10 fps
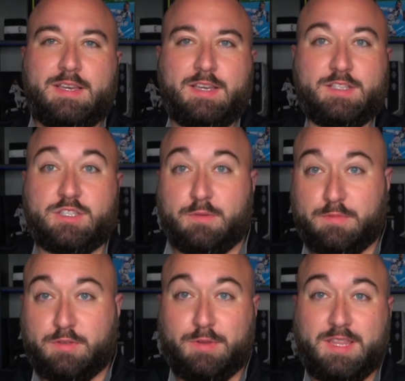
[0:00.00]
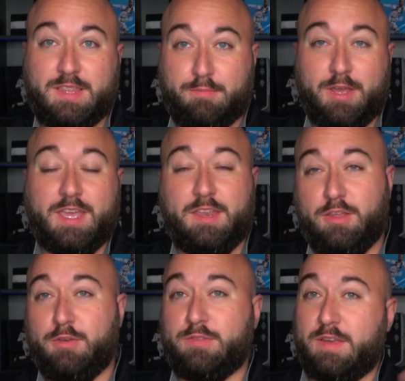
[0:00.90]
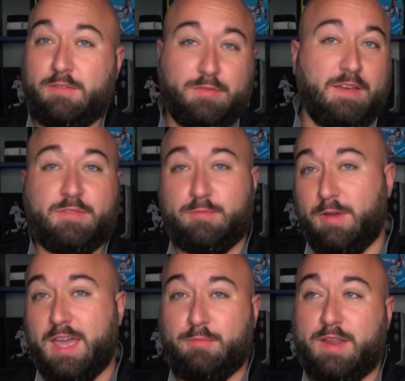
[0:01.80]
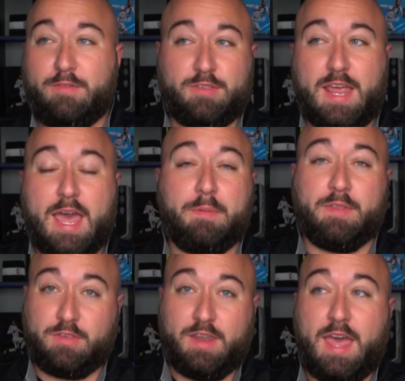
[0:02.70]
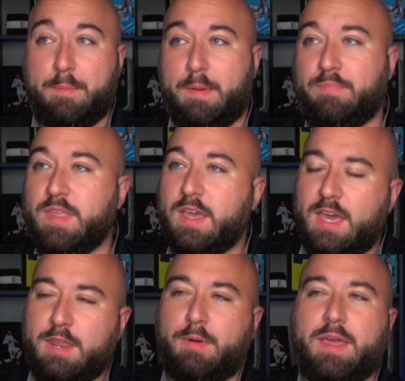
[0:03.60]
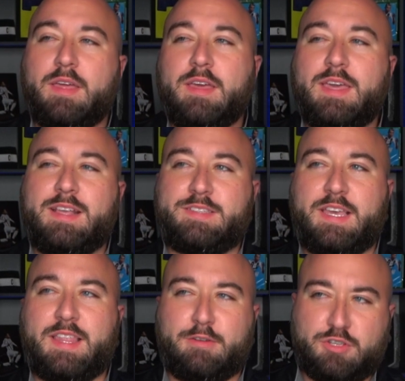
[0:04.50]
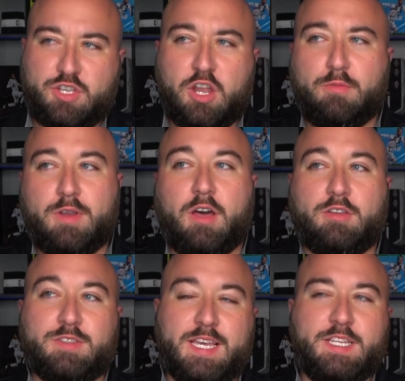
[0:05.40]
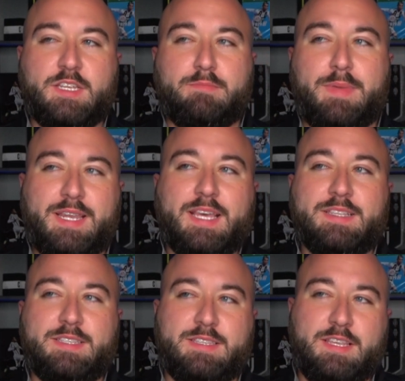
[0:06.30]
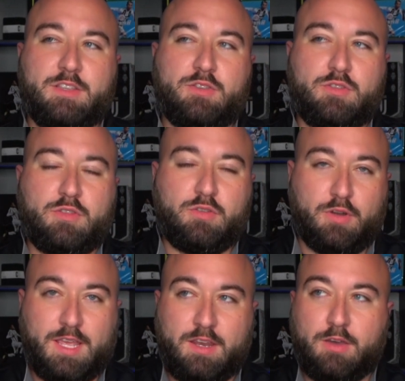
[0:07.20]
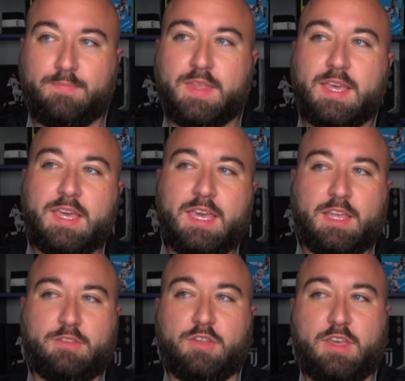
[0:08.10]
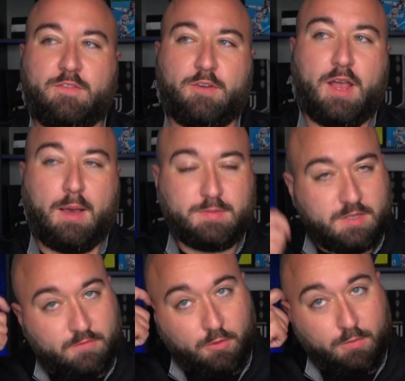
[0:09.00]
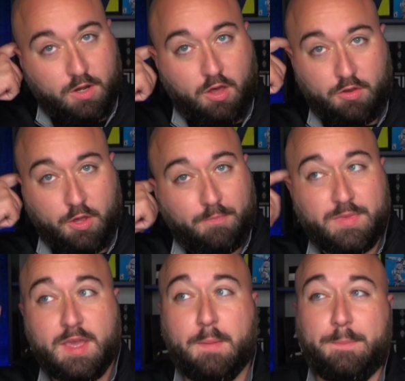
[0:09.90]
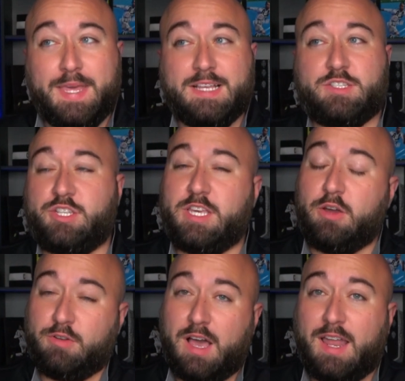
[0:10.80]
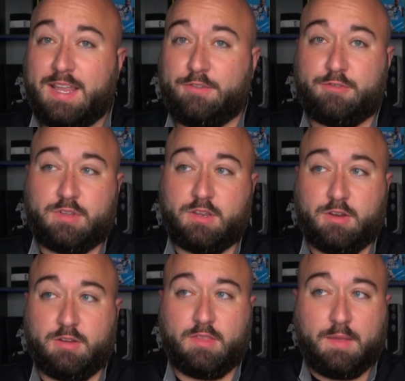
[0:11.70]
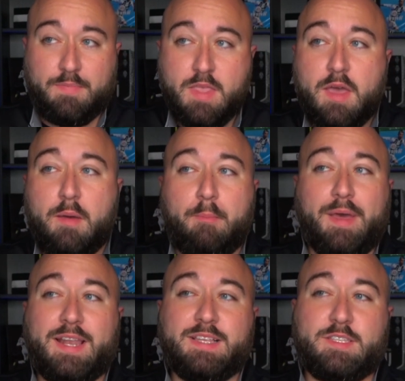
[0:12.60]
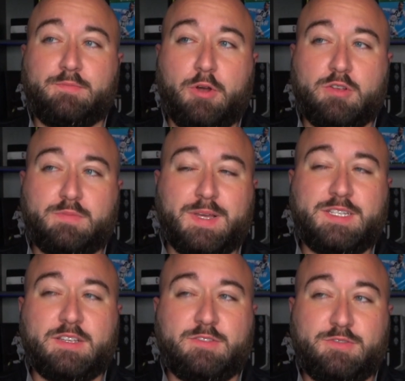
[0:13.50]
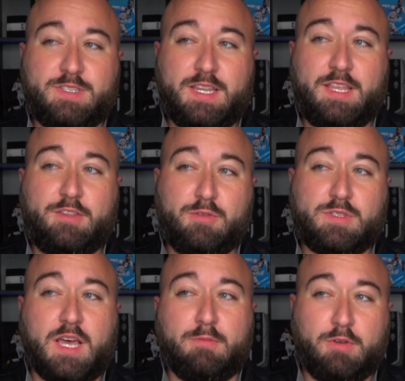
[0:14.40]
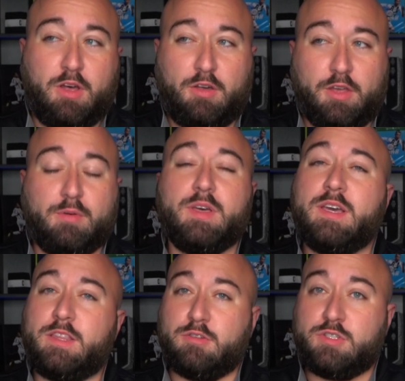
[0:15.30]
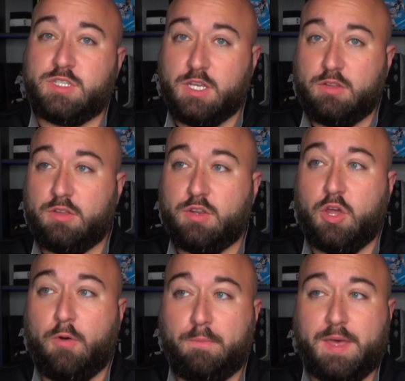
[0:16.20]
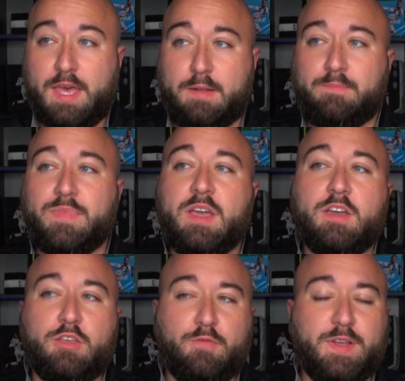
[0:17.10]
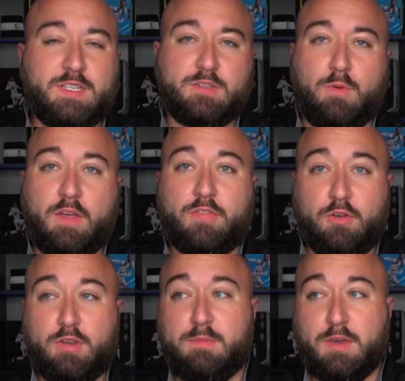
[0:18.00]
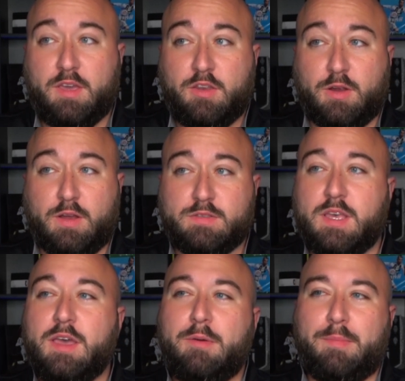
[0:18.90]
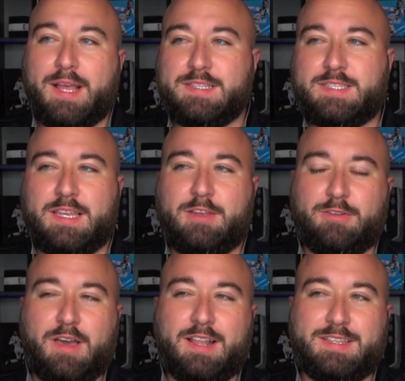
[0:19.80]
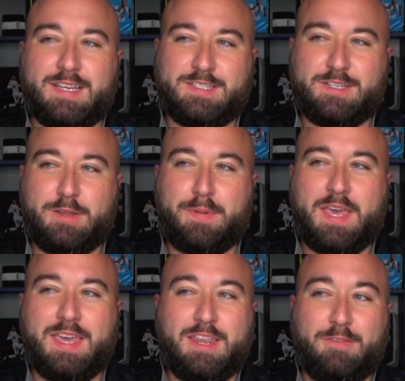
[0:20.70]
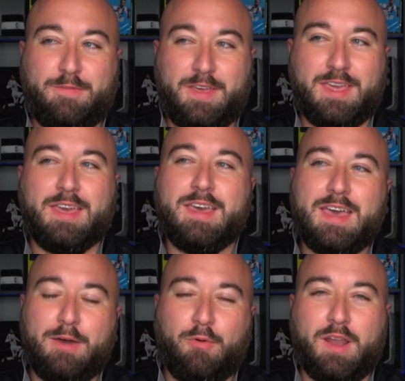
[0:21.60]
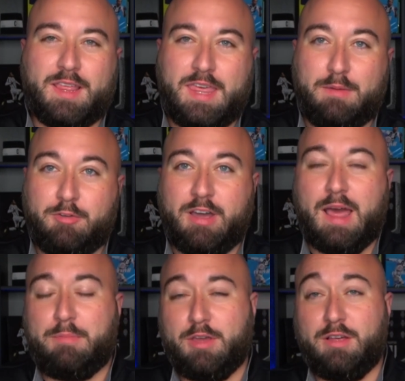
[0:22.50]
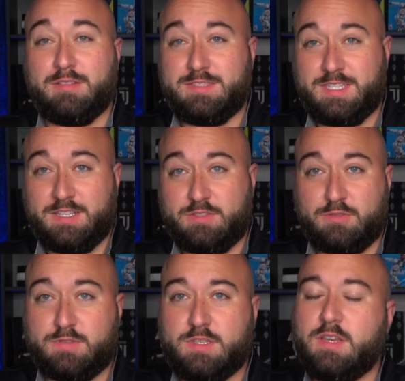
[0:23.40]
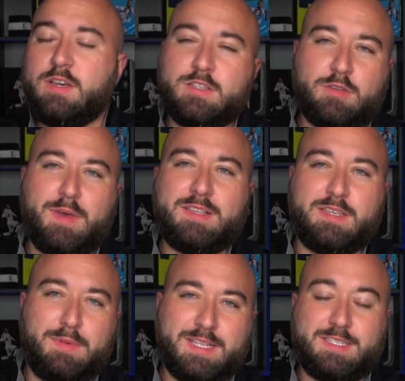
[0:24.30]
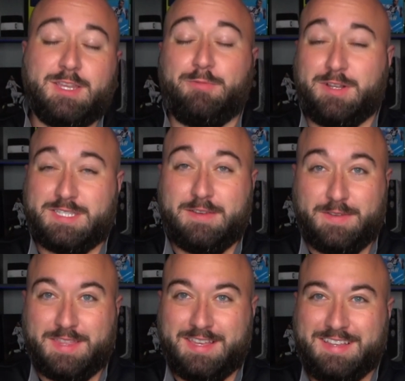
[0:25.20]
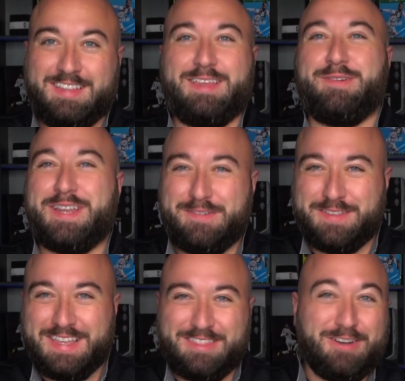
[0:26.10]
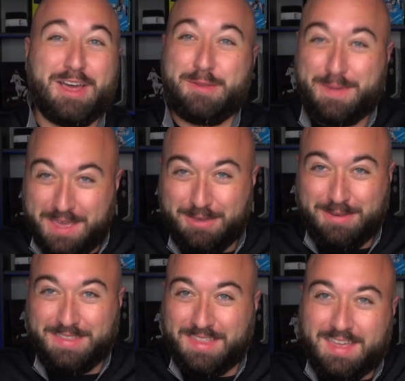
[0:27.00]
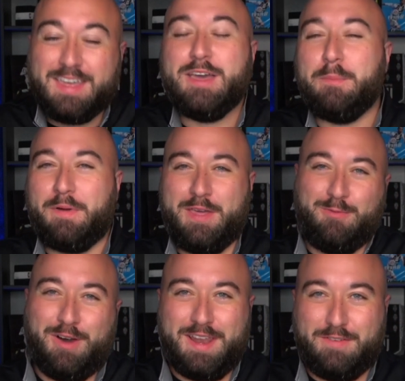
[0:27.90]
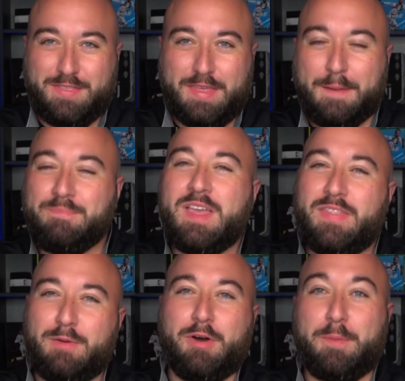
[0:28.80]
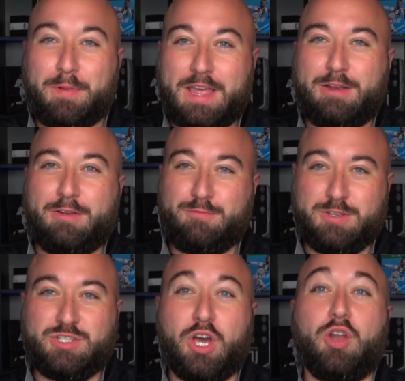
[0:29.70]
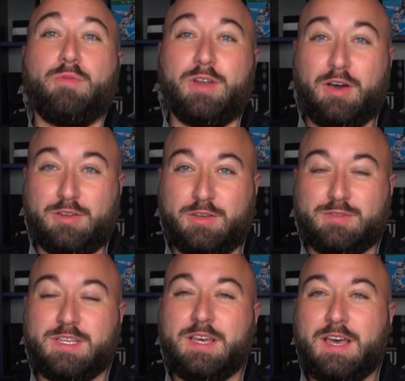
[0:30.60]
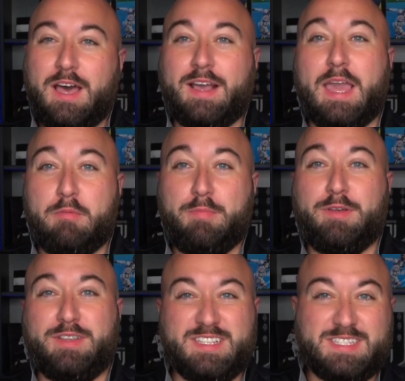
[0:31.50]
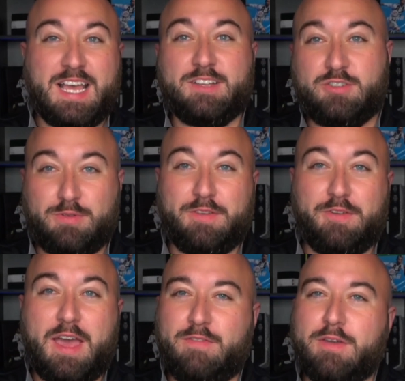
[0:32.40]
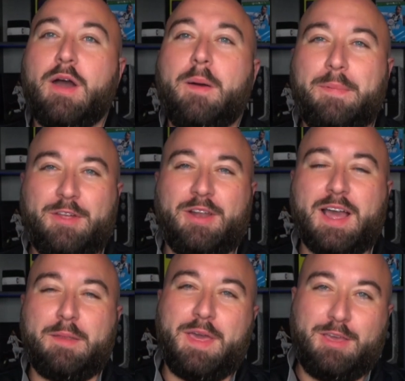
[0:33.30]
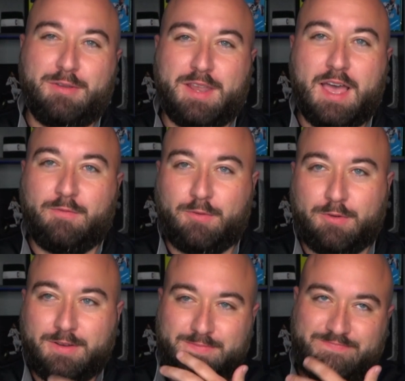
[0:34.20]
It's completely breaking news, left and right. Whatever's going to happen, it's going to happen. Anyway, he's saying that Cristiano Ronaldo's agent Mendes is in Torino. He's looking for an option for Ronaldo. PSG are not interested currently. Mendes approached Manchester City to sign Ronaldo. There's still no bid. Juventus want 30 million euros. Man City are not intention to pay any fee and want to keep Gabriel Jesus. So basically, Man City wants everything. They want everything. They're not going to pay you anything, but they want everything. They want a player of Cristiano Ronaldo's capabilities, stature, whatever have you, but they're not going to pay you a dime for it.